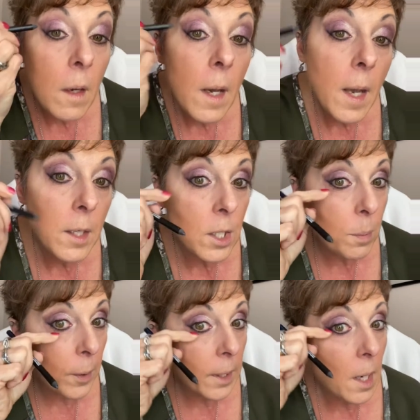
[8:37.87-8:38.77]
And just
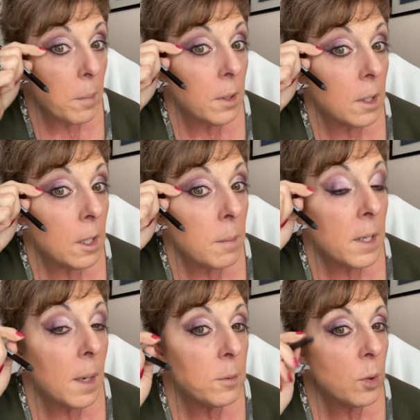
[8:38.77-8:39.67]
bring it up a little bit
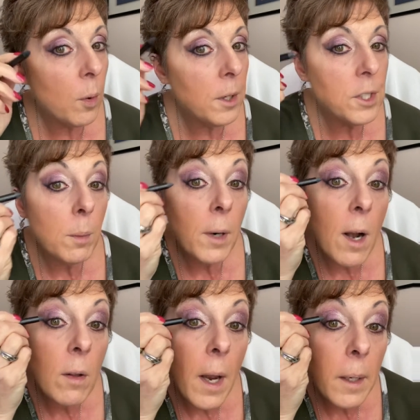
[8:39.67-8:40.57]
up towards your
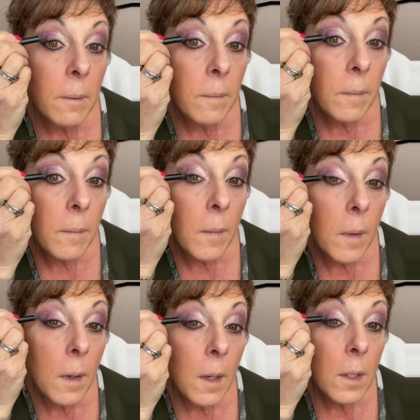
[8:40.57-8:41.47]
brow line.
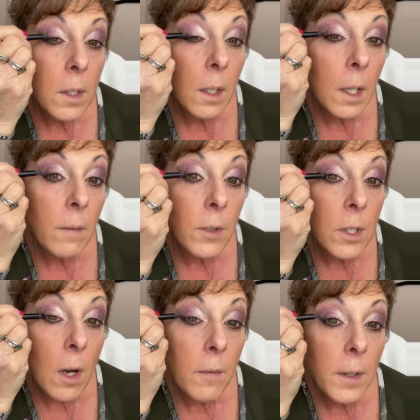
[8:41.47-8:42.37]
It's going to give
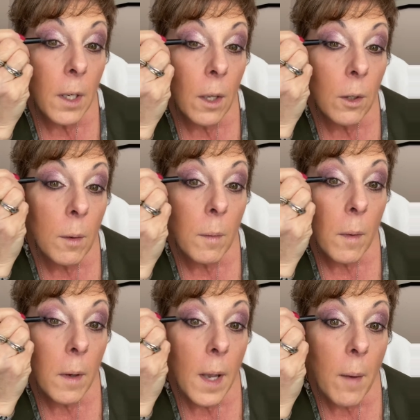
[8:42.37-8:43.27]
yourself another
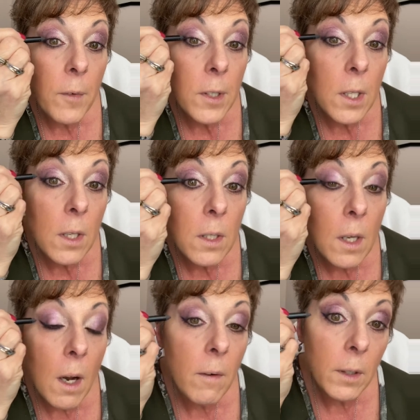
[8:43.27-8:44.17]
emphasis
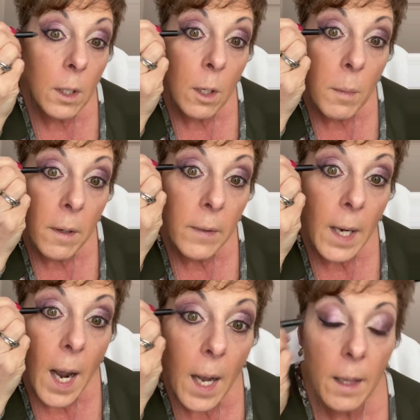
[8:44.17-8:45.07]
of a little bit of an
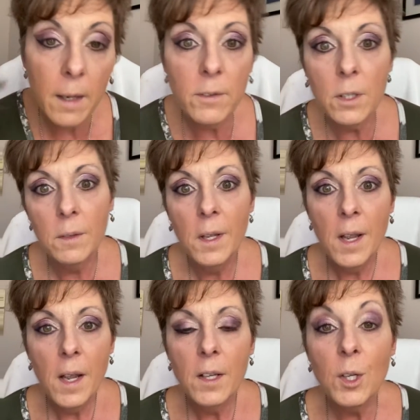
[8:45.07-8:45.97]
eye lift.
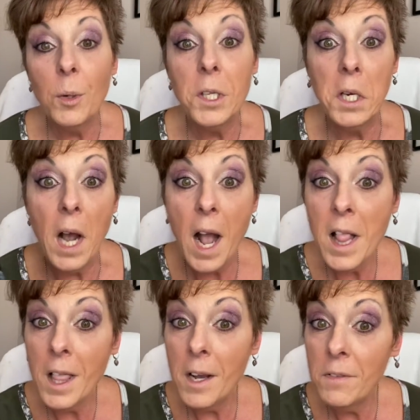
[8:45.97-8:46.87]
So it's an eye
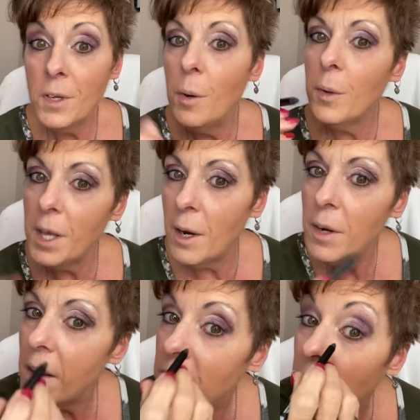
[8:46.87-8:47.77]
lift without
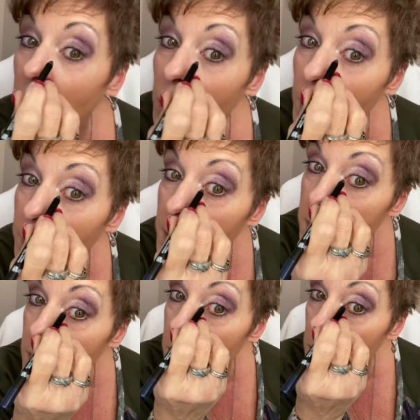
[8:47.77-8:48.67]
having to go to a
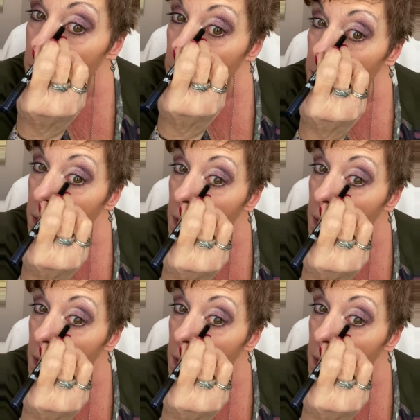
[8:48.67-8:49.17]
plastic surgeon.